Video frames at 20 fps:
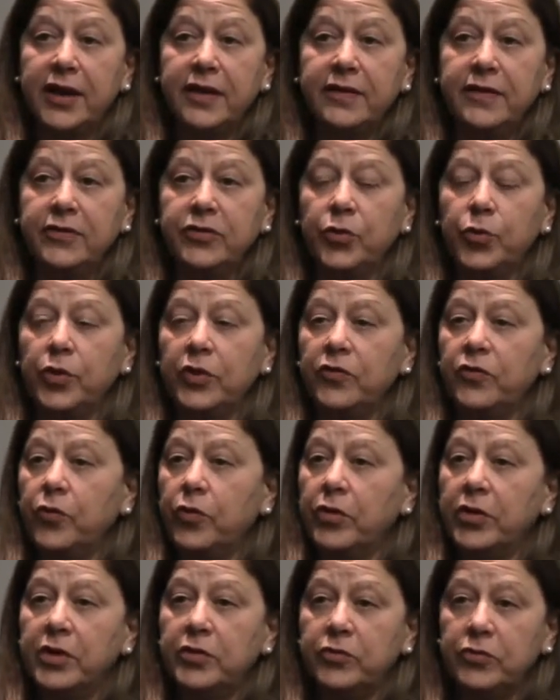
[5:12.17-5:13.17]
I think there were
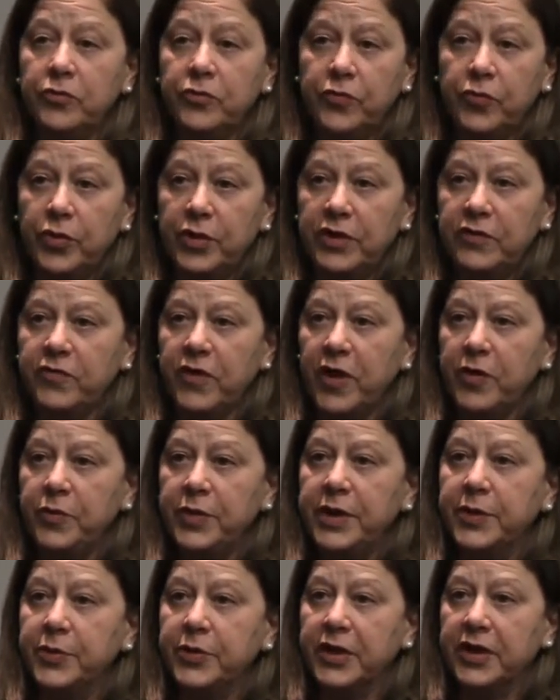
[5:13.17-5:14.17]
445
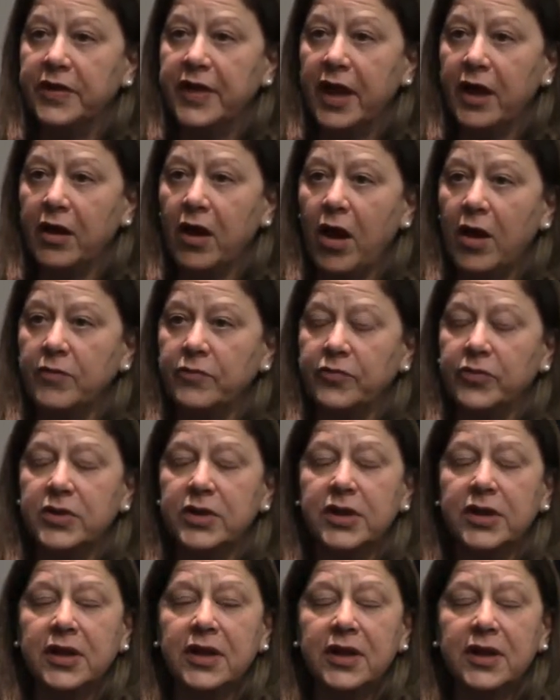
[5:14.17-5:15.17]
people at that
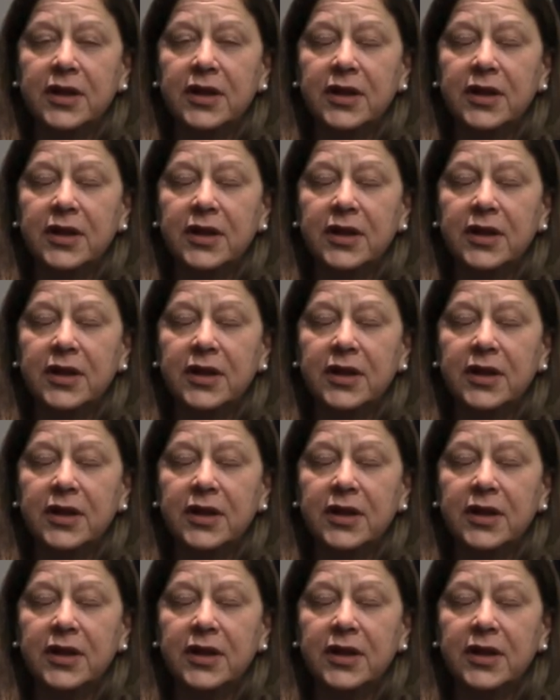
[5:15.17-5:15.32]
conference.